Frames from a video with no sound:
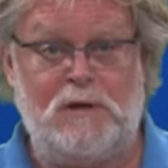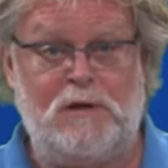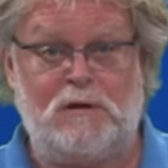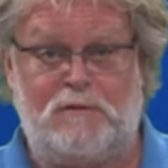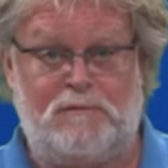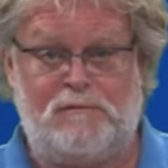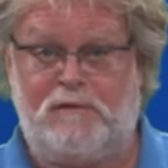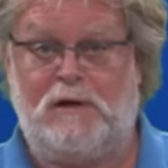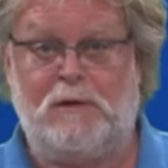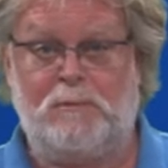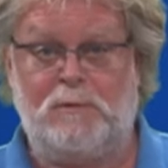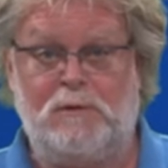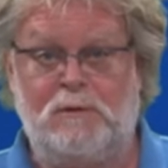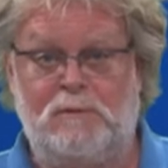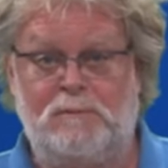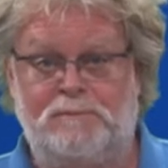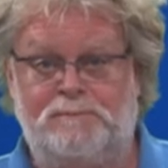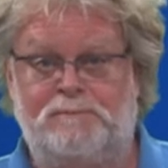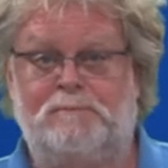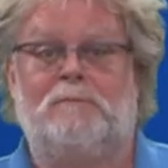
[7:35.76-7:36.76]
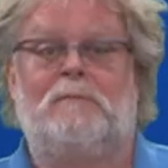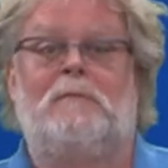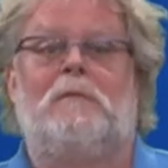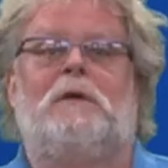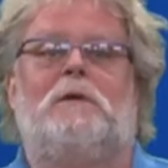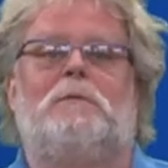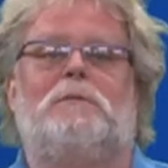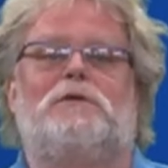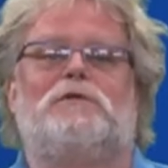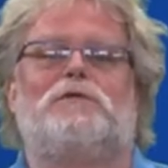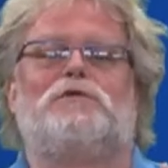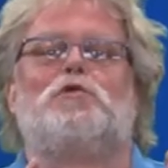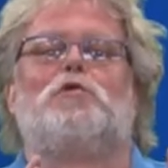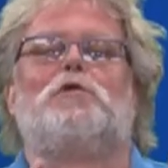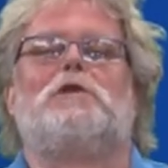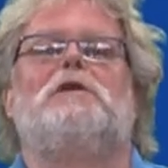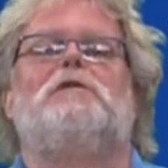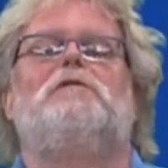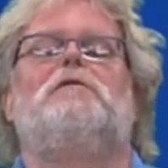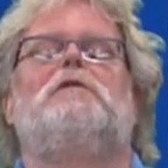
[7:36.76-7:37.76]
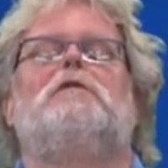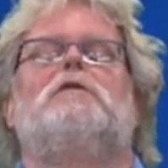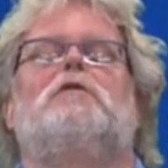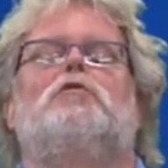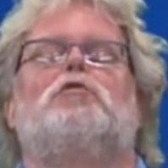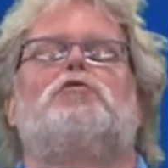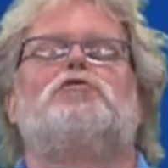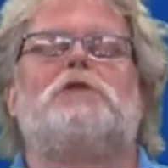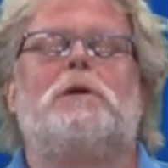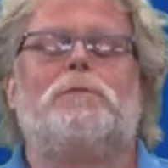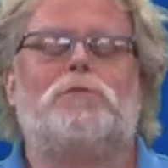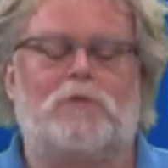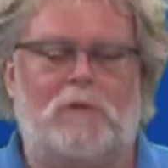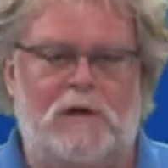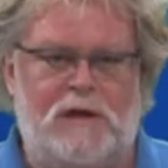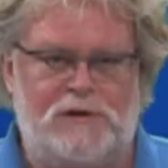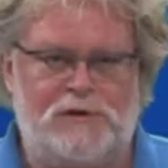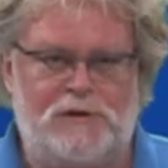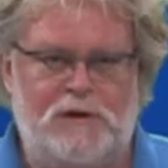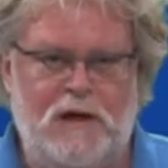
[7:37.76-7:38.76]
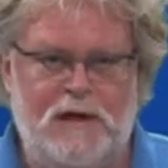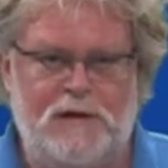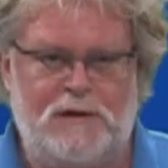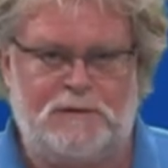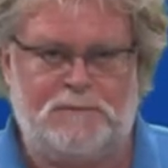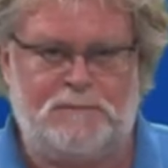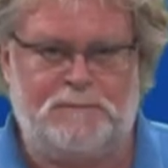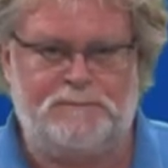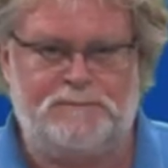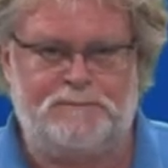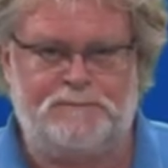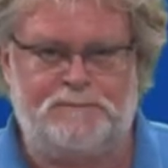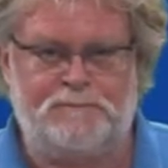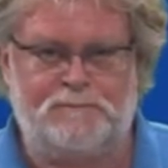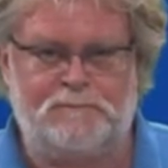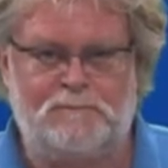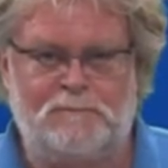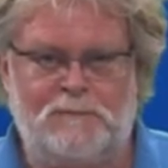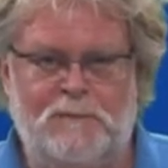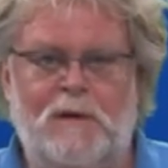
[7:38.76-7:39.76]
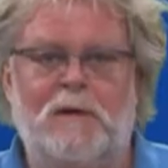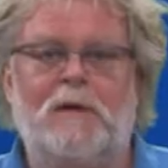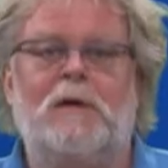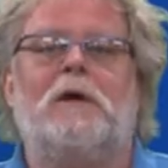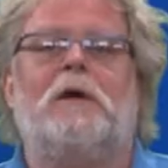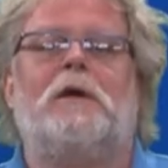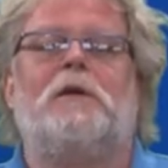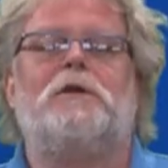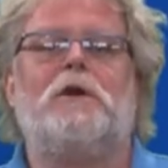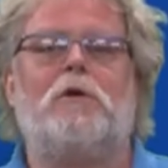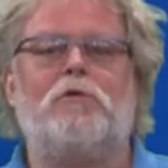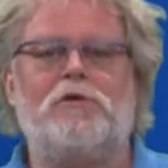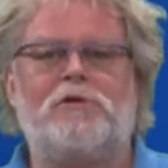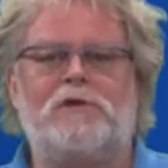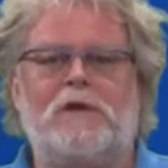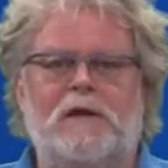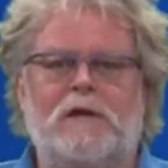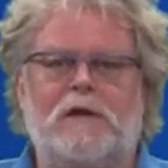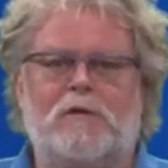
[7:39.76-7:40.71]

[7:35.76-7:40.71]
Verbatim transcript: beer available, but it was not even conceptualized either. The only thing